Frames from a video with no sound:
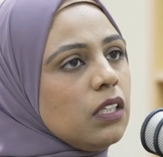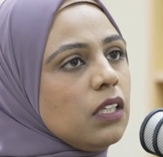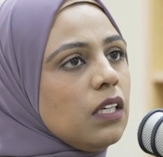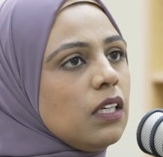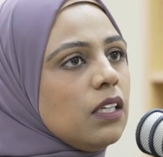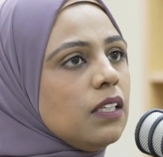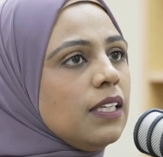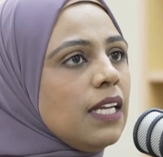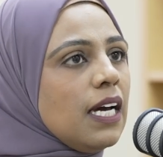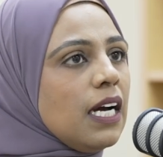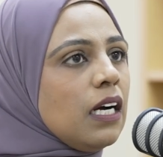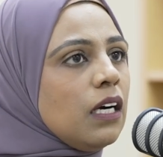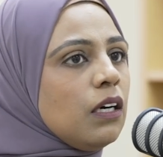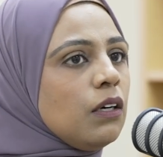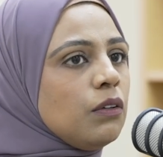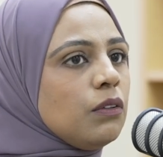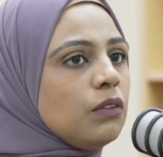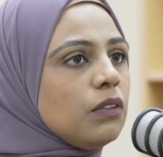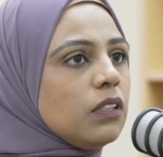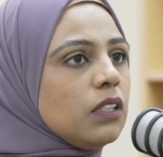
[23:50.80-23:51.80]

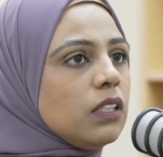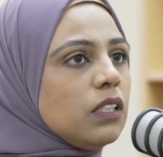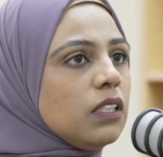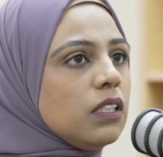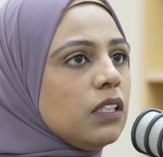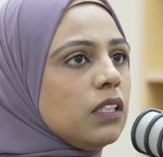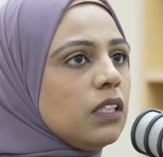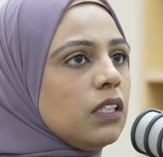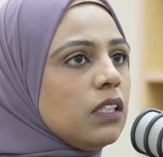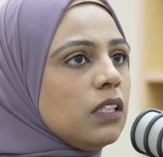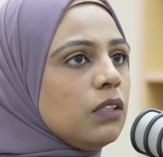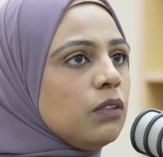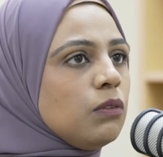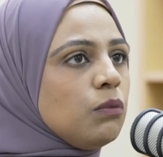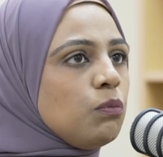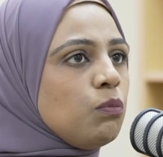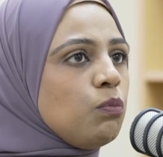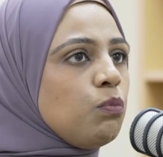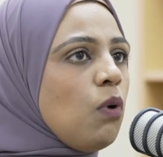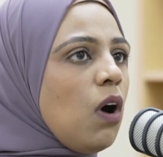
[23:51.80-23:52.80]
Now,
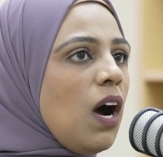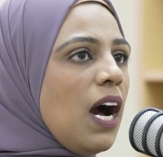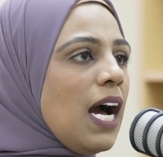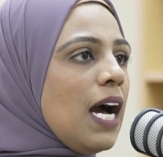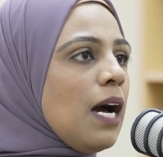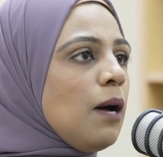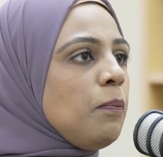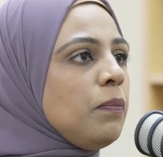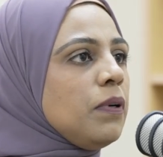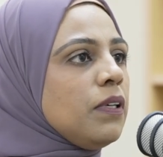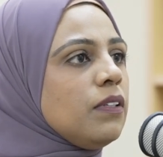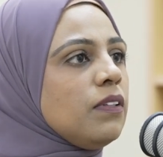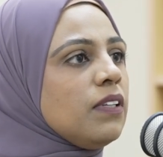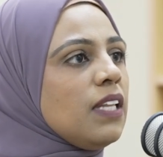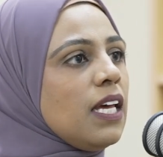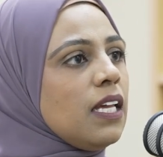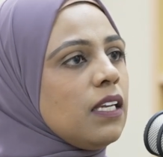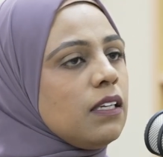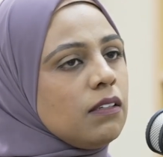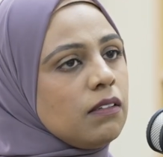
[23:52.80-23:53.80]
what happened
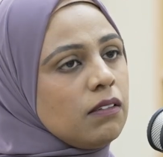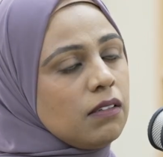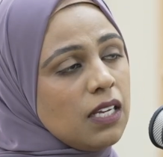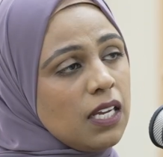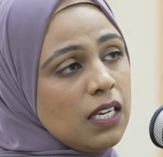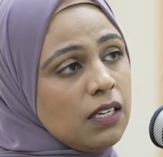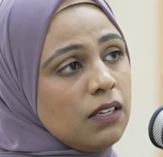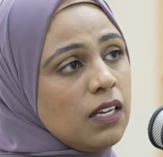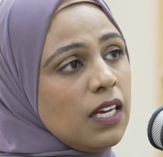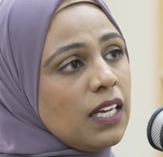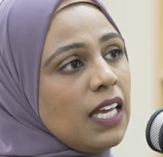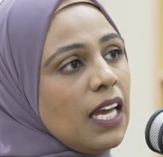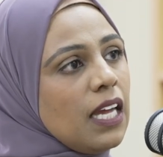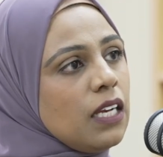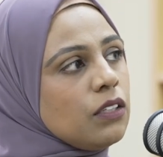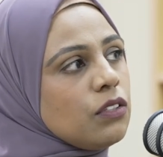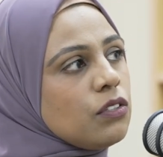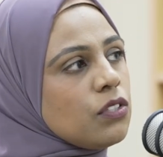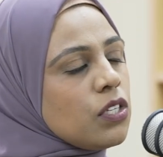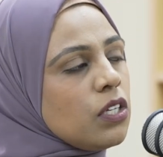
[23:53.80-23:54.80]
then, and
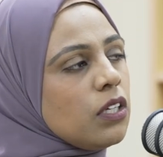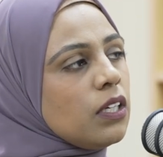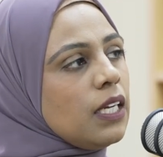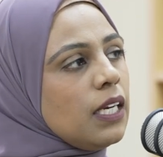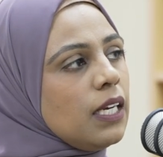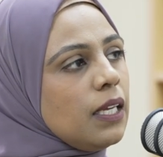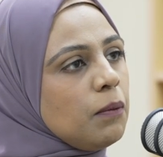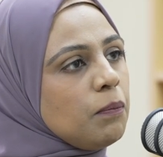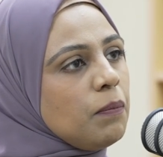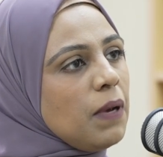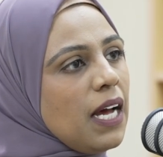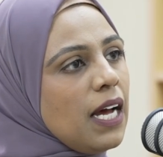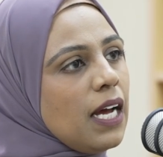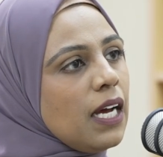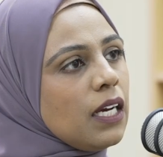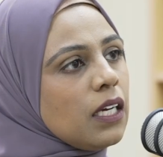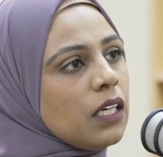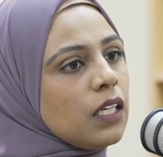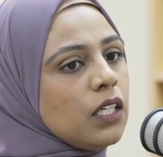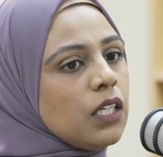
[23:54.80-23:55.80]
again, circling
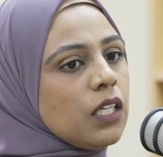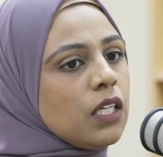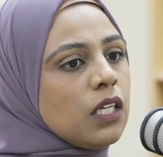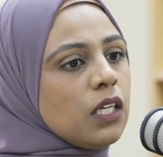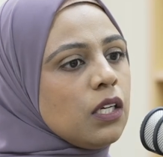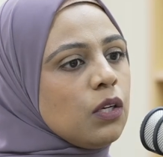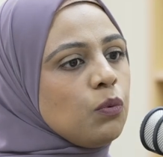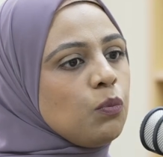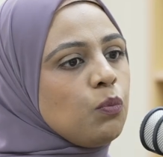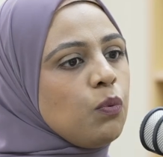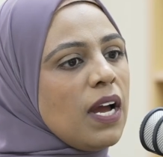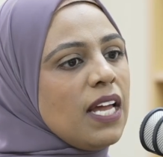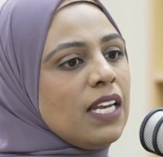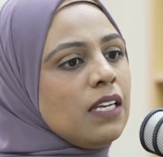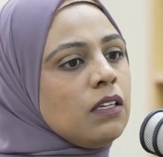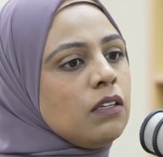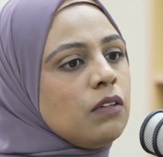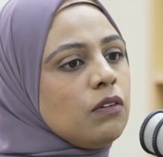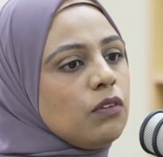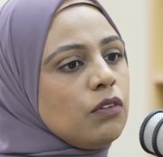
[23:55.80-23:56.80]
back,
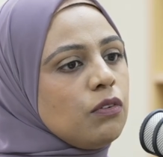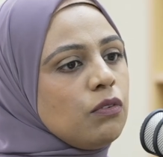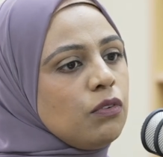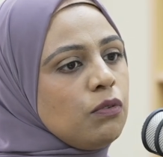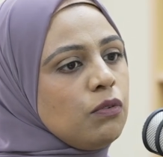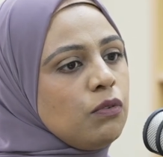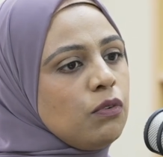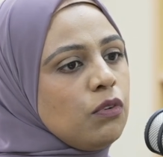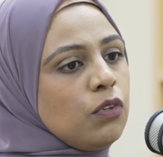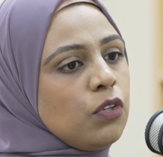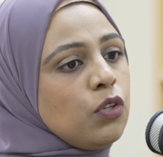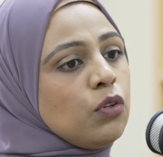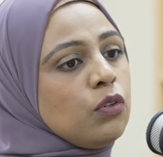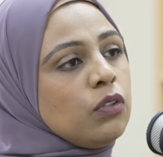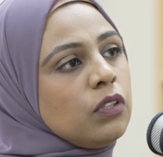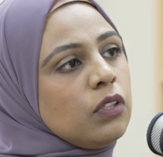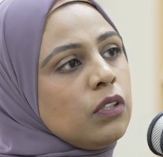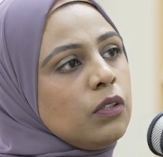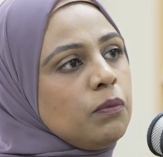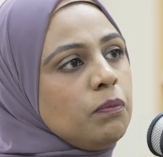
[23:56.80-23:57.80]
when
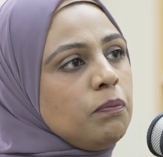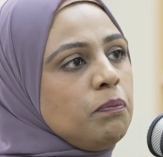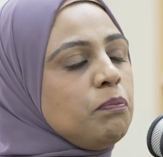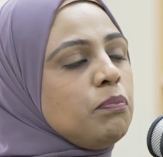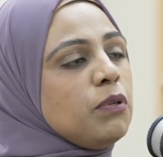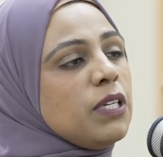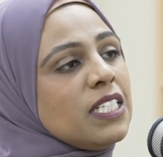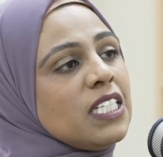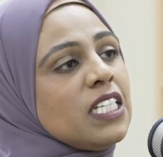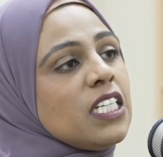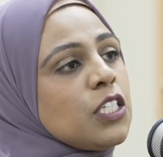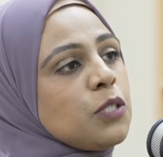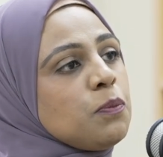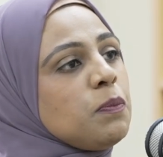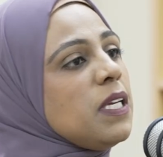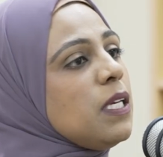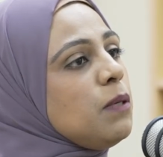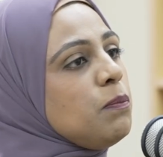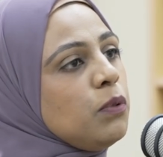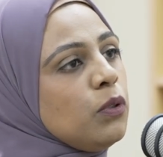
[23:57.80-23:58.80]
young British
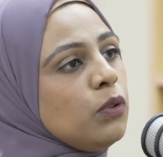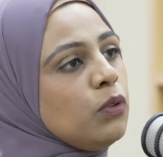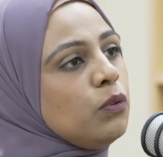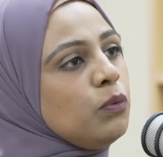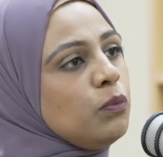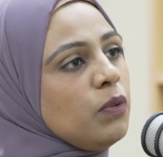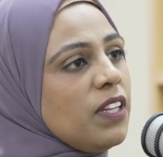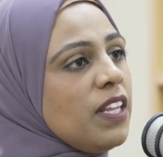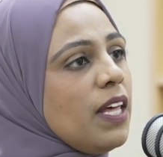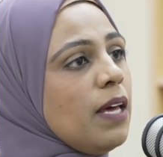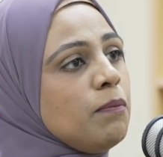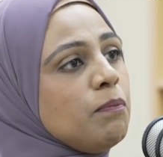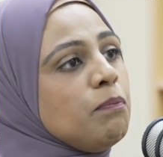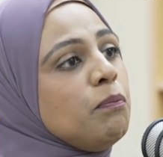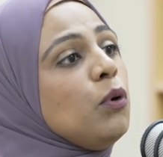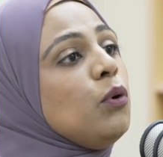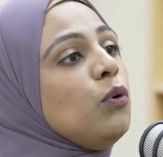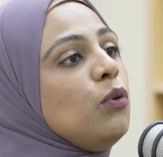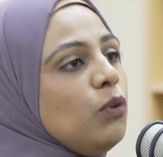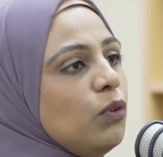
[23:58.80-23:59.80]
people were then
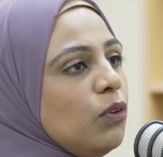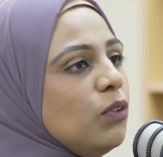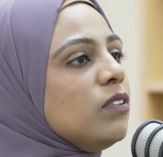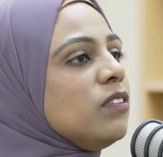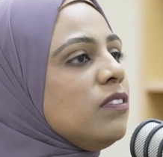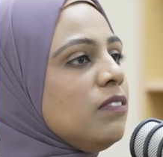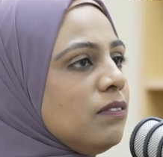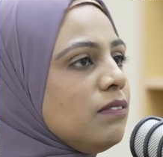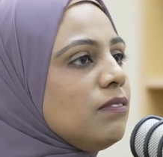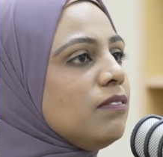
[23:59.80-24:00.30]
born,